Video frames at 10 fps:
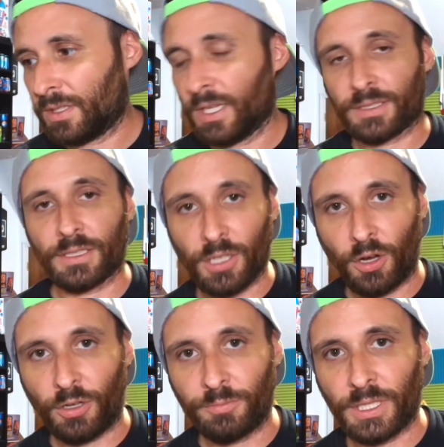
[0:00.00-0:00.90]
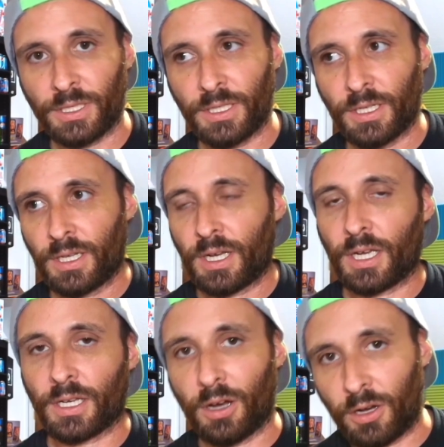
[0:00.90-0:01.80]
He hasn't called me.
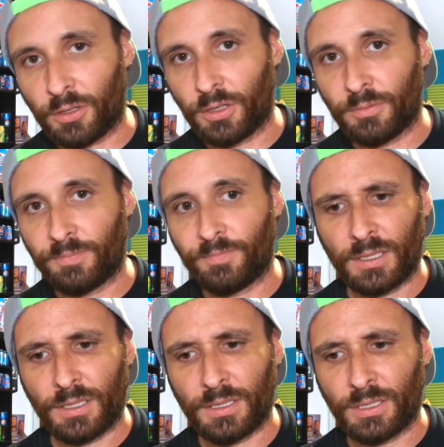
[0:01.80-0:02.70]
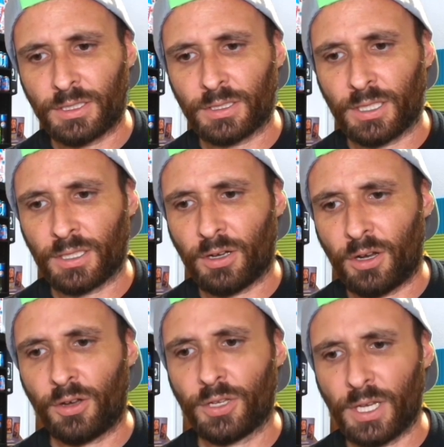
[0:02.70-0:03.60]
I call him. He's just like,
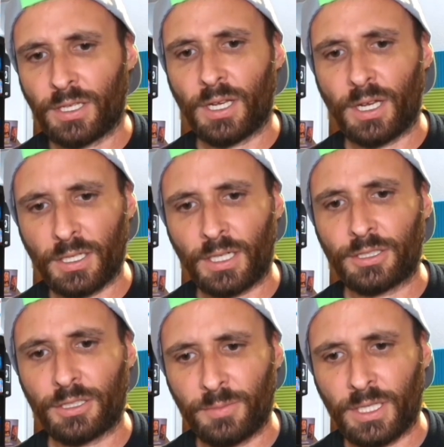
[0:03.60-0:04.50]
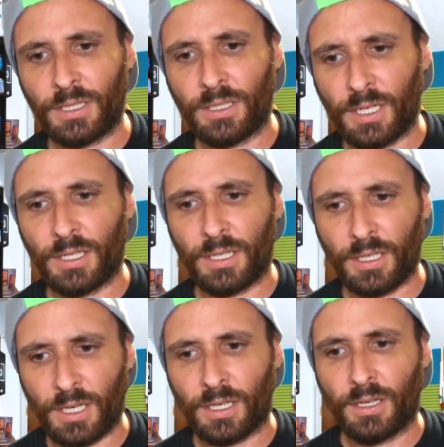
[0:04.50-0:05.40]
"Oh, yeah, I got you, man.
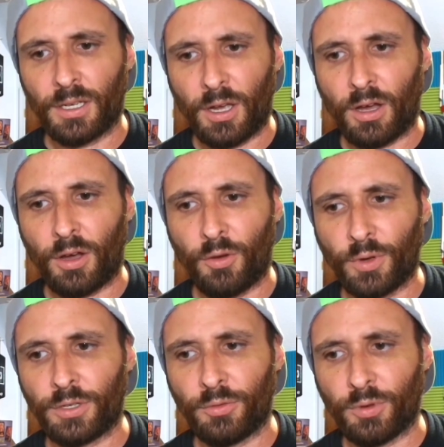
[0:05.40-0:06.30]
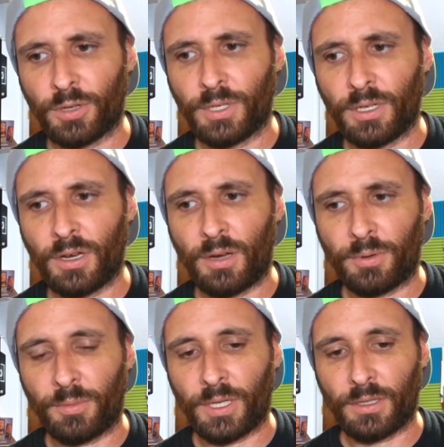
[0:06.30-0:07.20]
Yeah. When do you want to meet
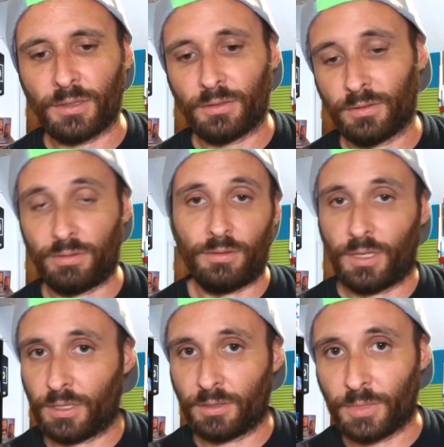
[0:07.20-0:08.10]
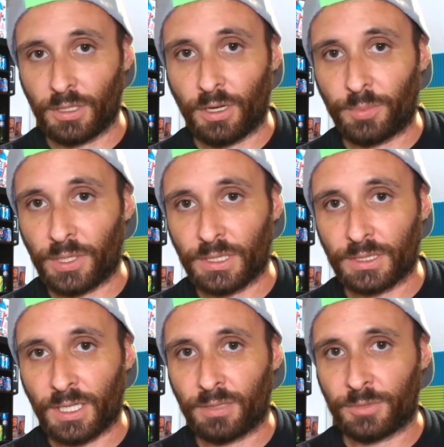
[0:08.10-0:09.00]
up?" I'm like, "I can meet up
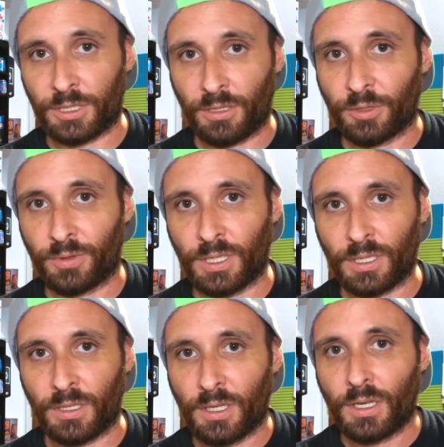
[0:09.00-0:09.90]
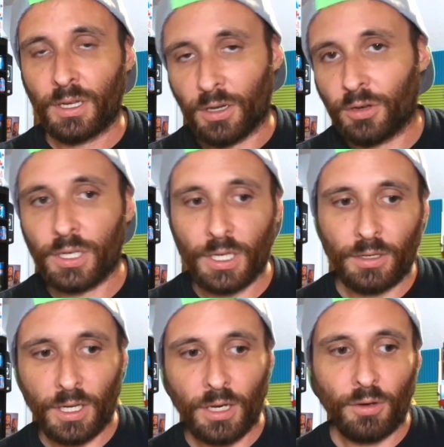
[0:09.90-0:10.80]
anytime. Tell me when."
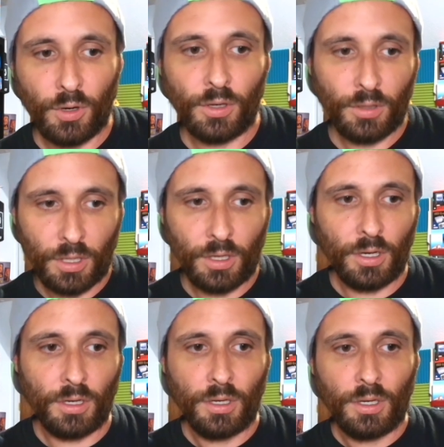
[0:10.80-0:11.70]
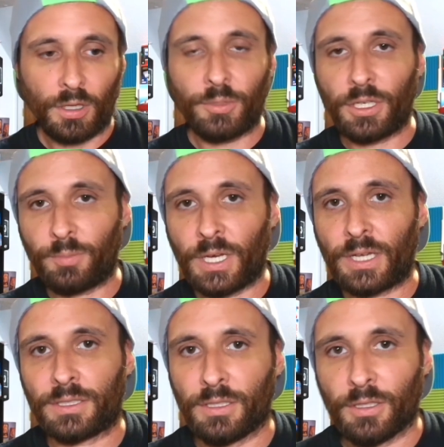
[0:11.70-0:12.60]
"Okay, yeah, well, let me get
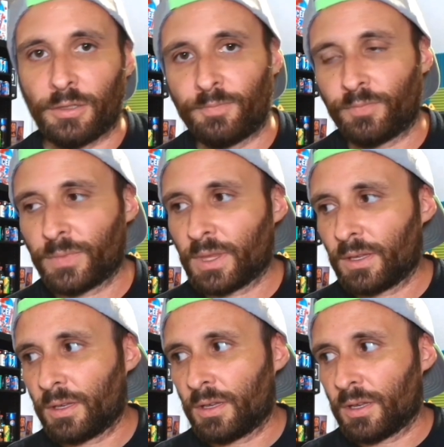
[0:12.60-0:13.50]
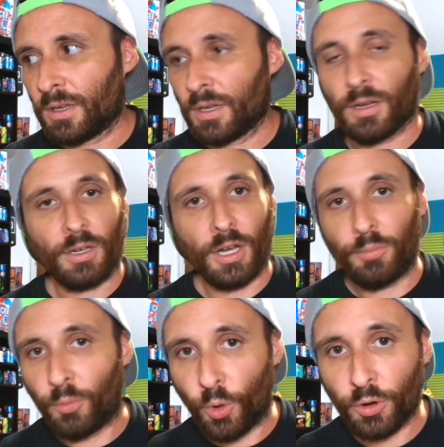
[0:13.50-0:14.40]
back to you." A
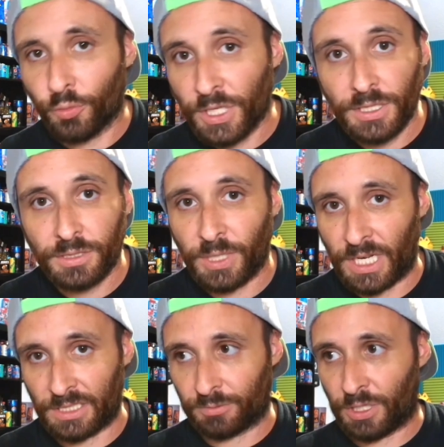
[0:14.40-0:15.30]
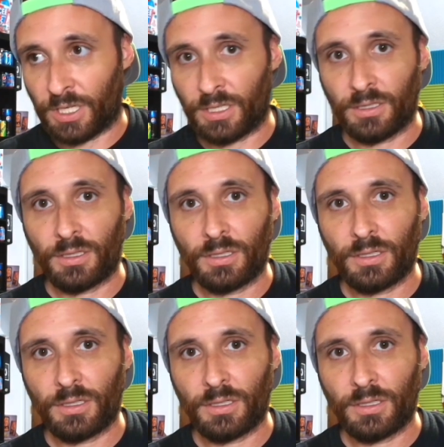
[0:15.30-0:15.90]
couple more weeks pass by.